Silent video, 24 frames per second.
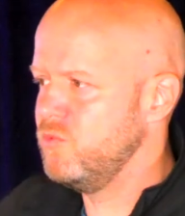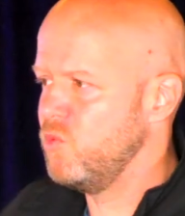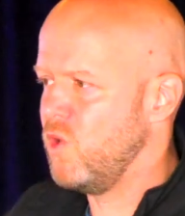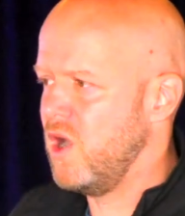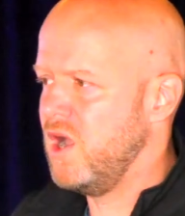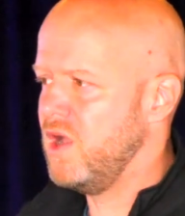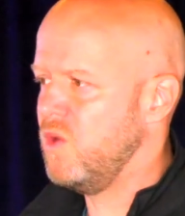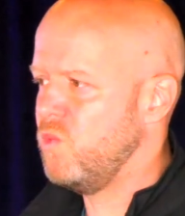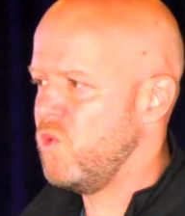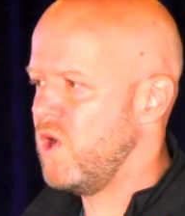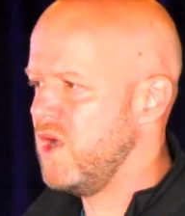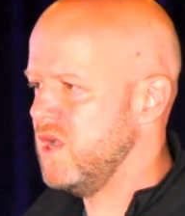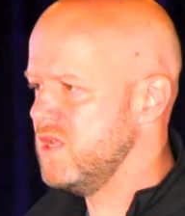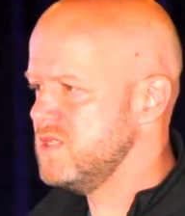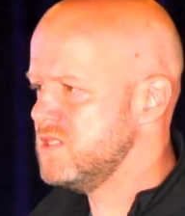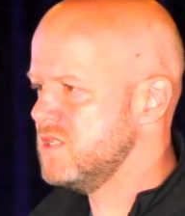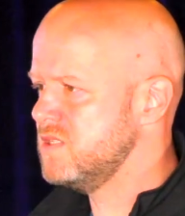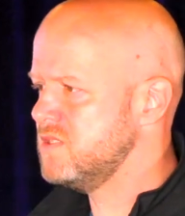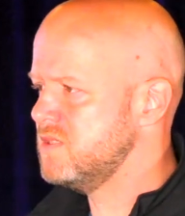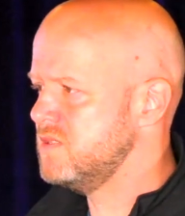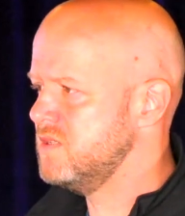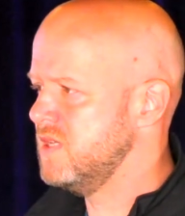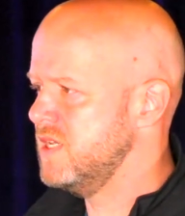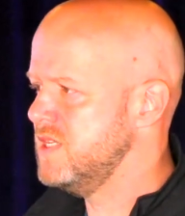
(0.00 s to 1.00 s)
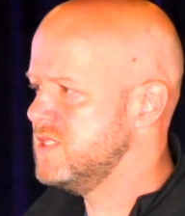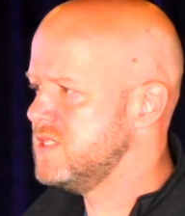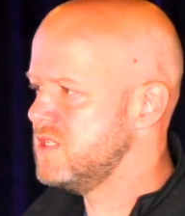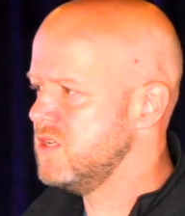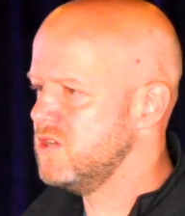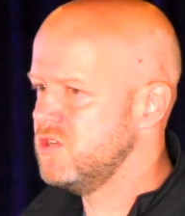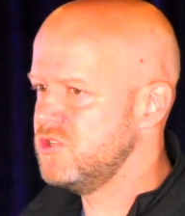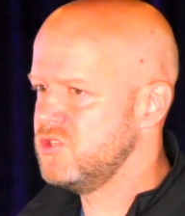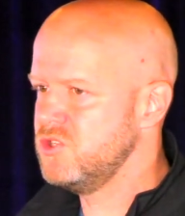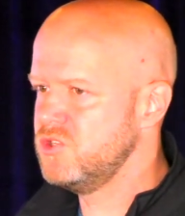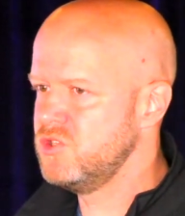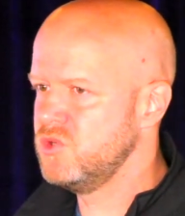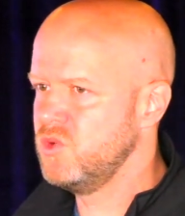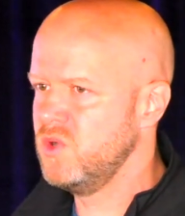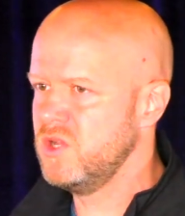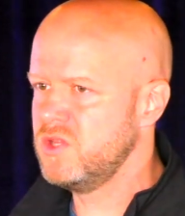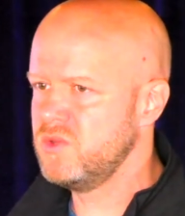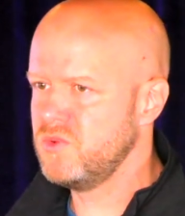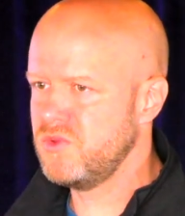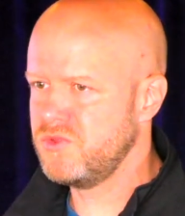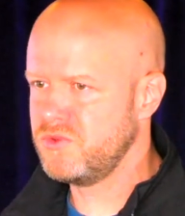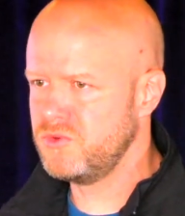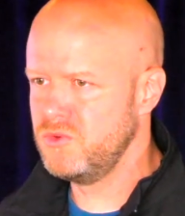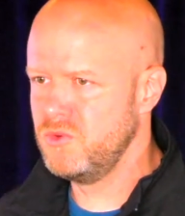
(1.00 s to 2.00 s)
Why is it easier to do it
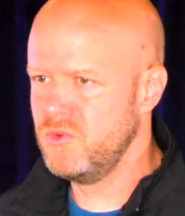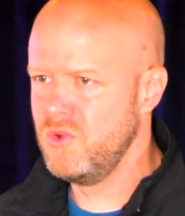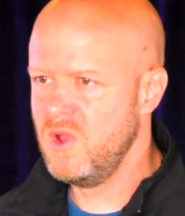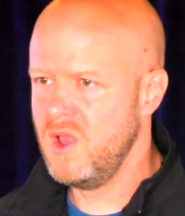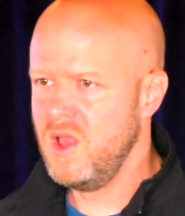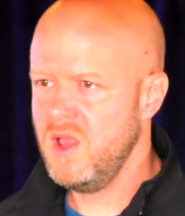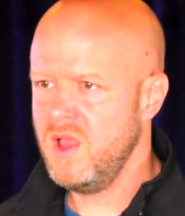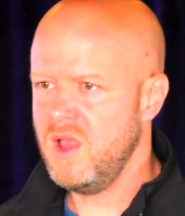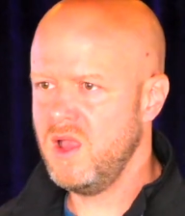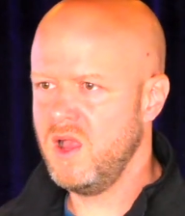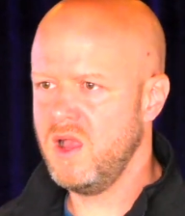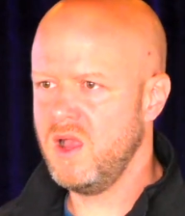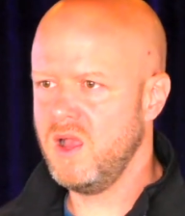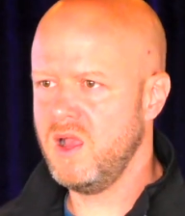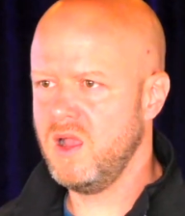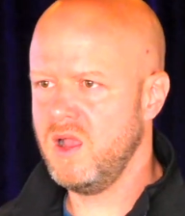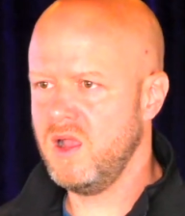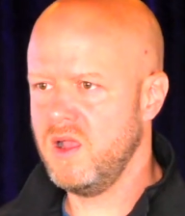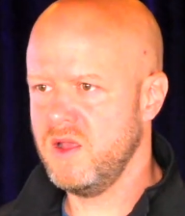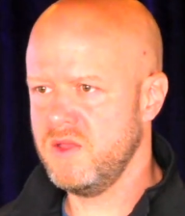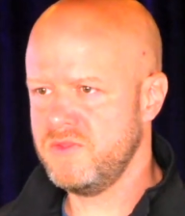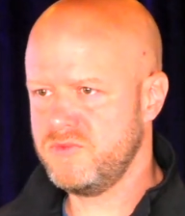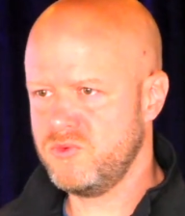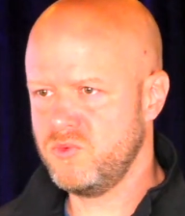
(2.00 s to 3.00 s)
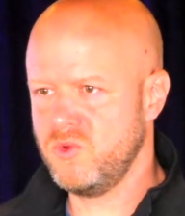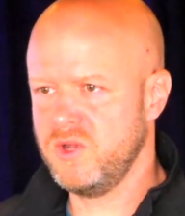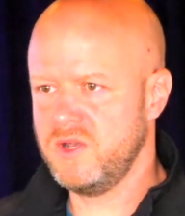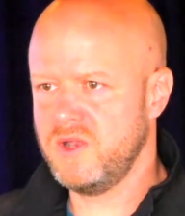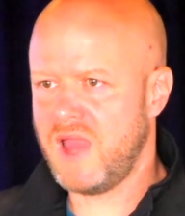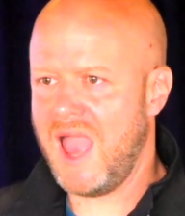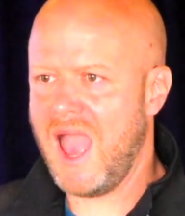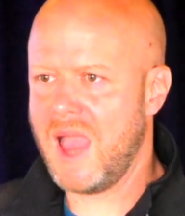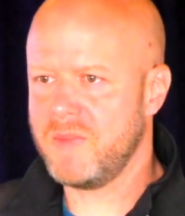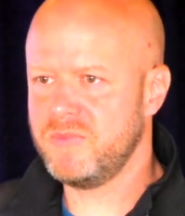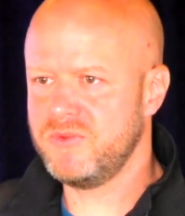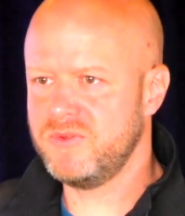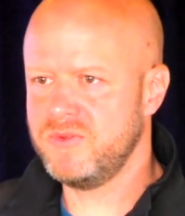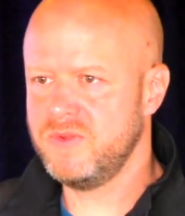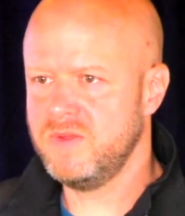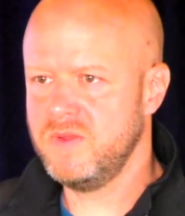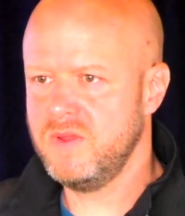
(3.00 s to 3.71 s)
through an app?